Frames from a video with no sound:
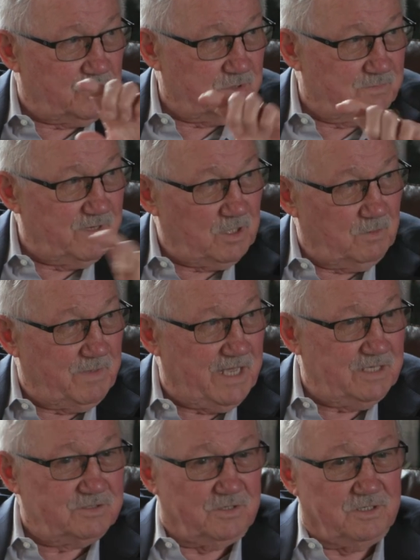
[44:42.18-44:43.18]
those metal
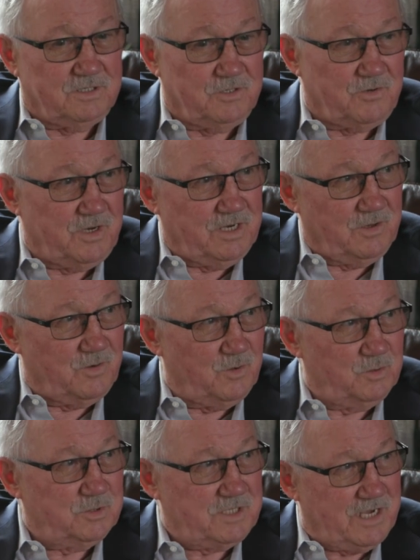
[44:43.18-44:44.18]
bands on it to try to
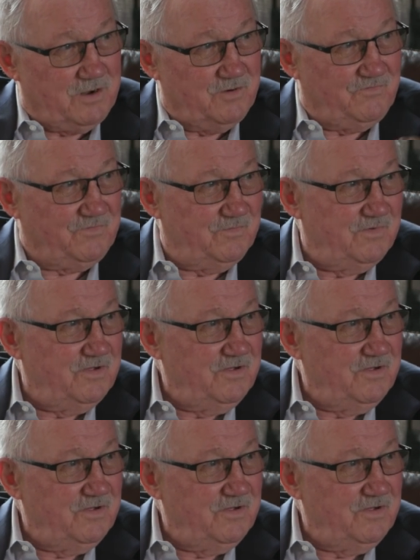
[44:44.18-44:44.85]
hold the tower from